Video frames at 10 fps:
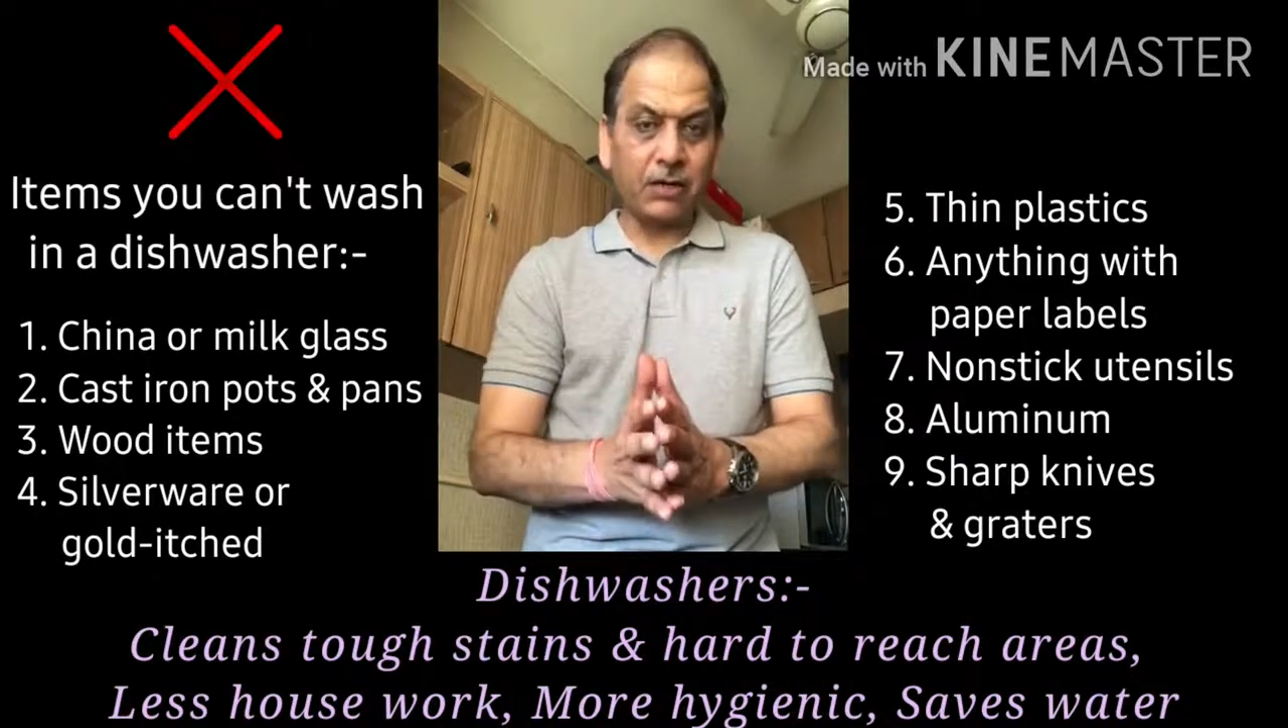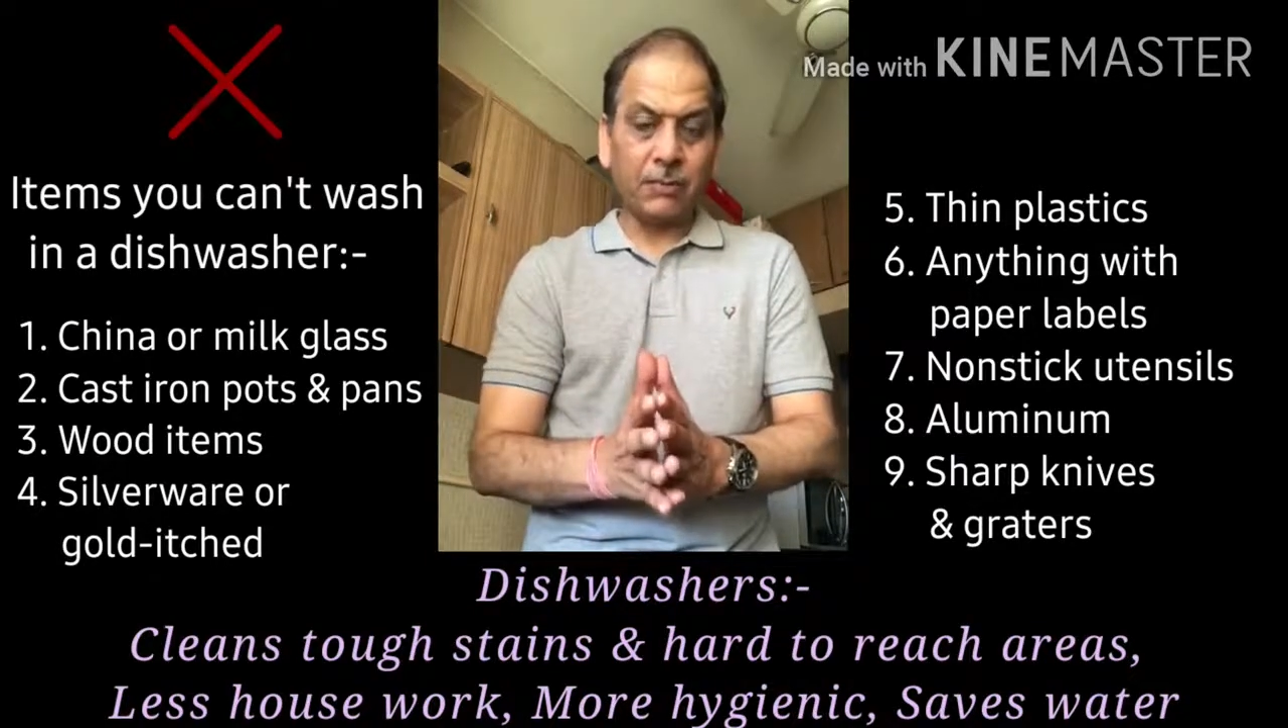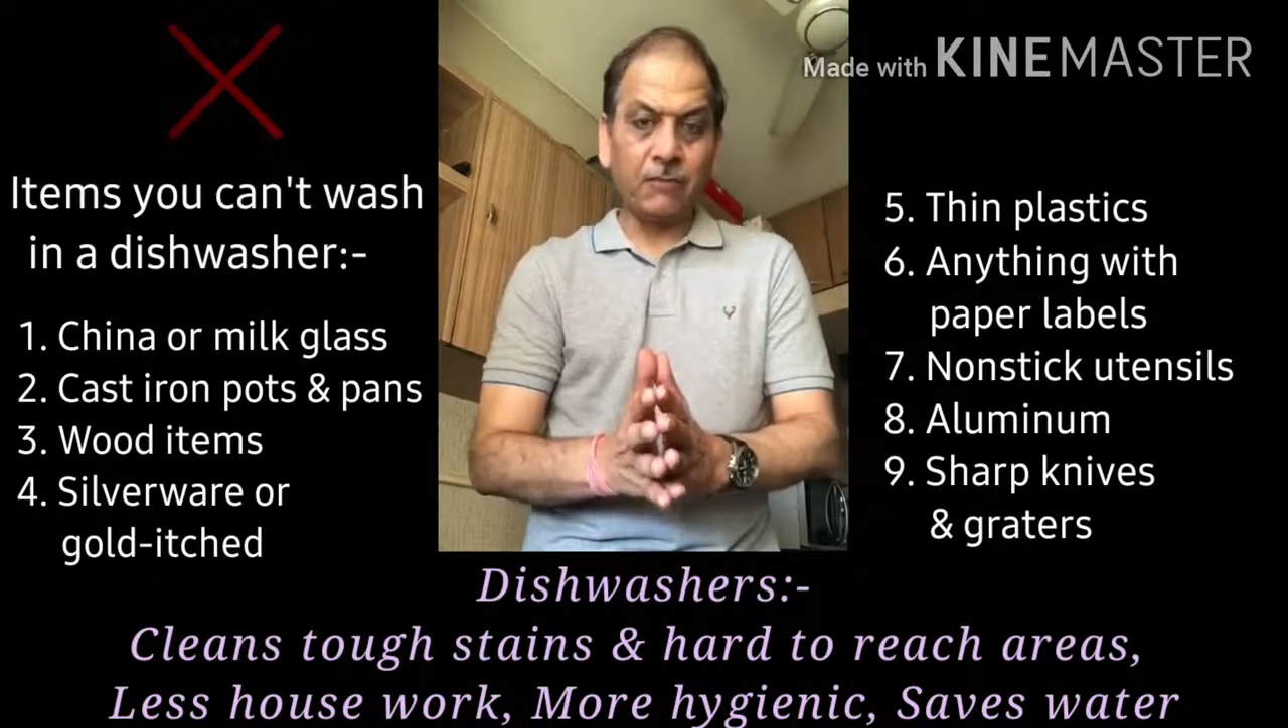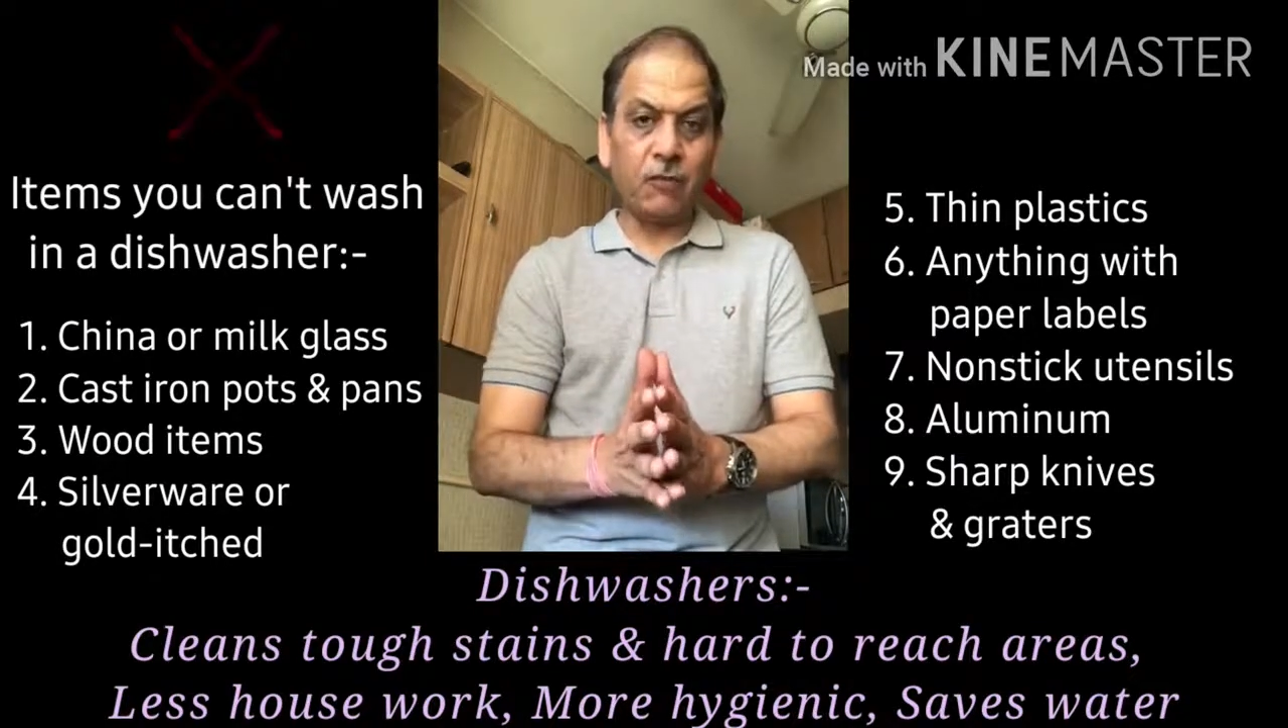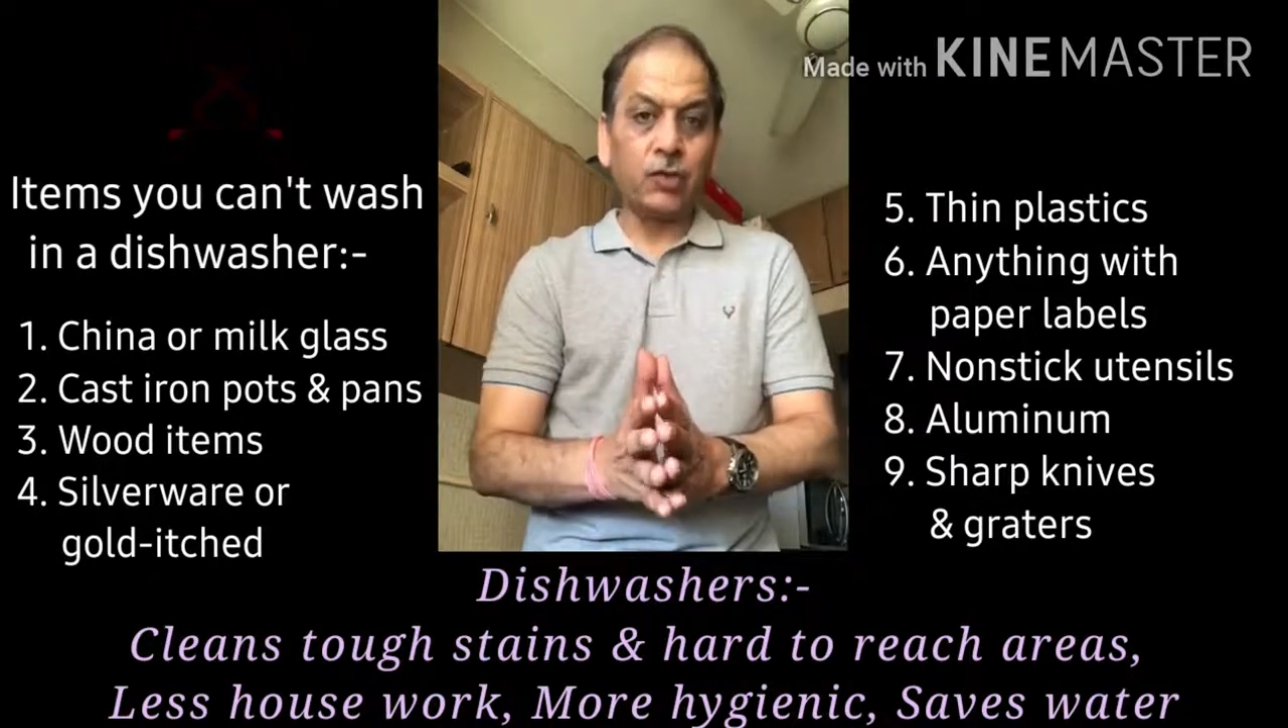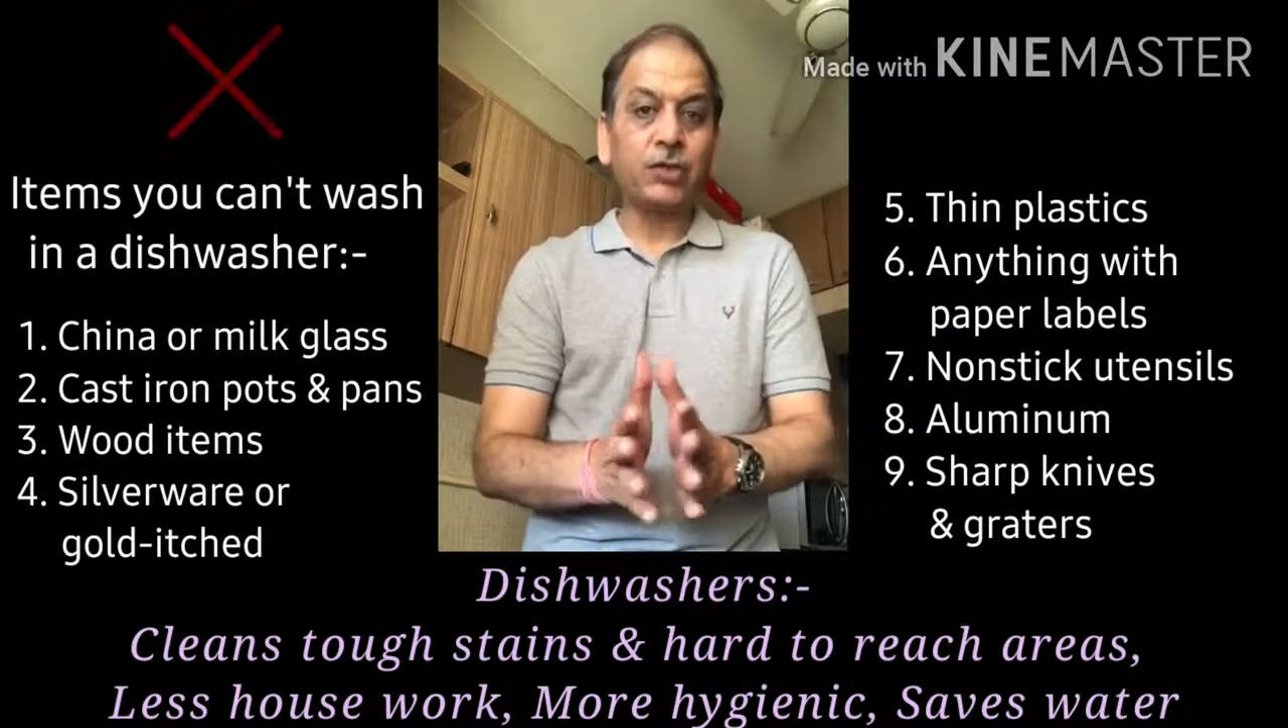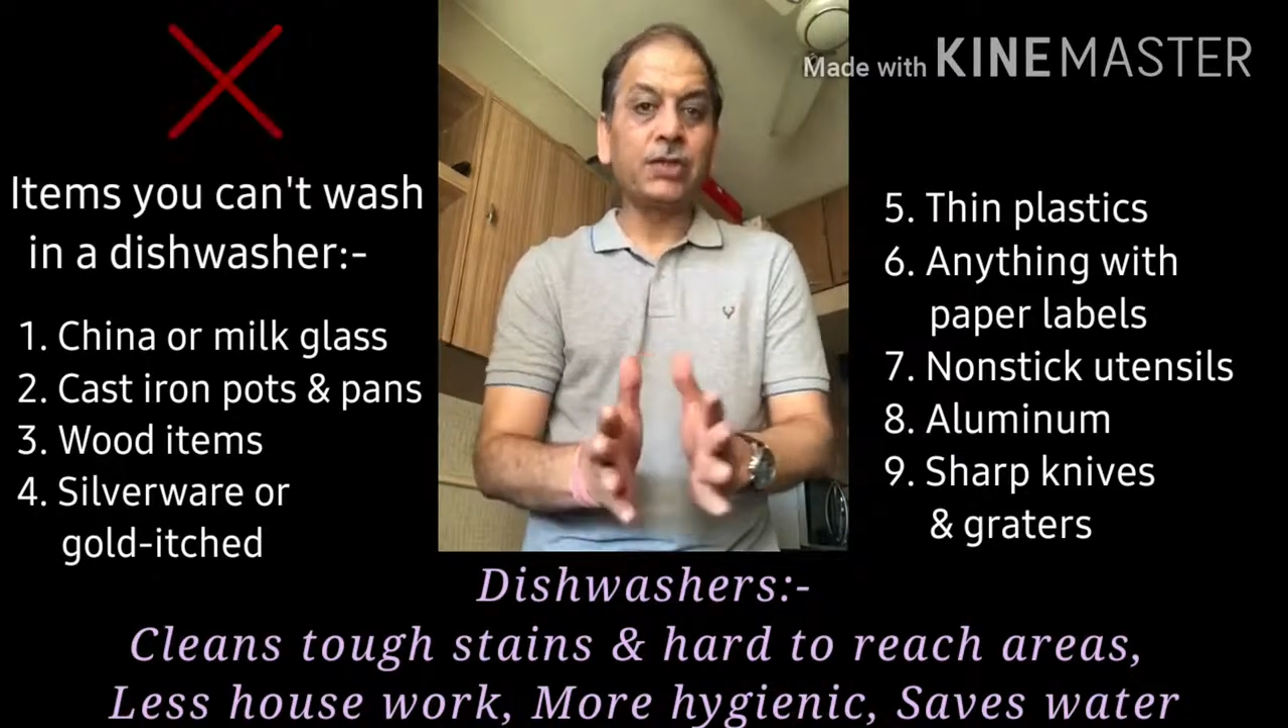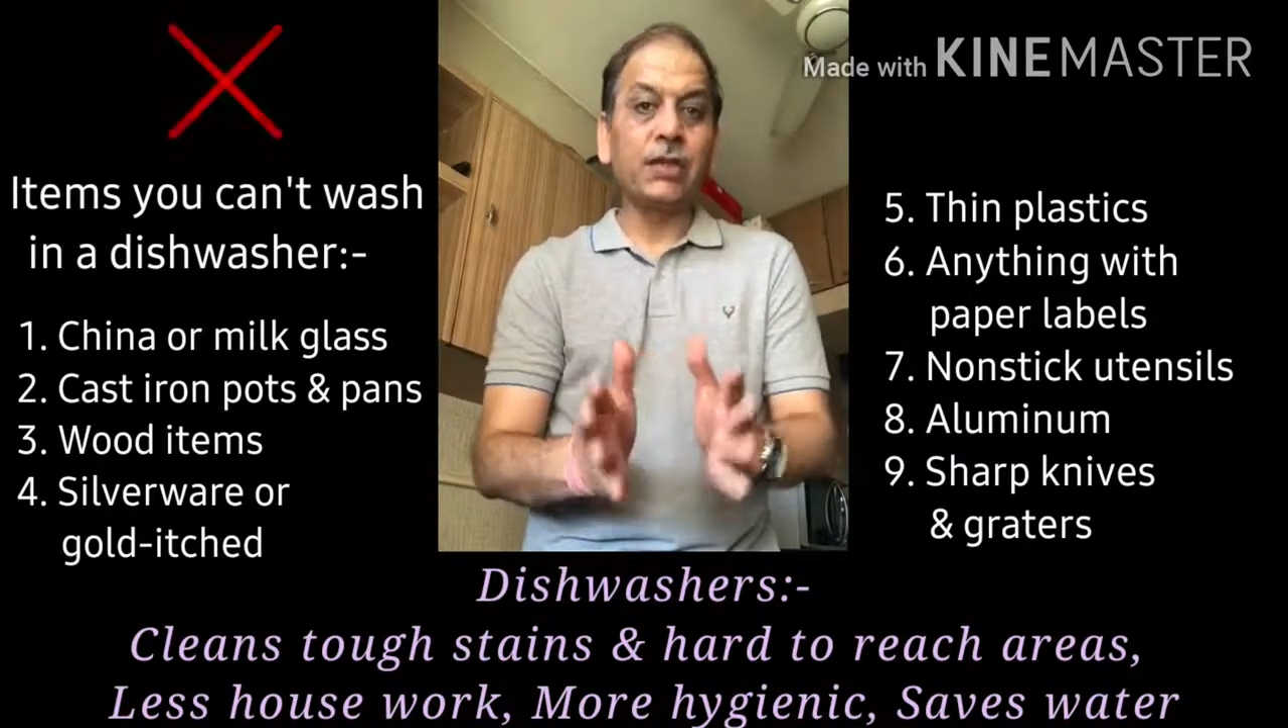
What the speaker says: not be washed,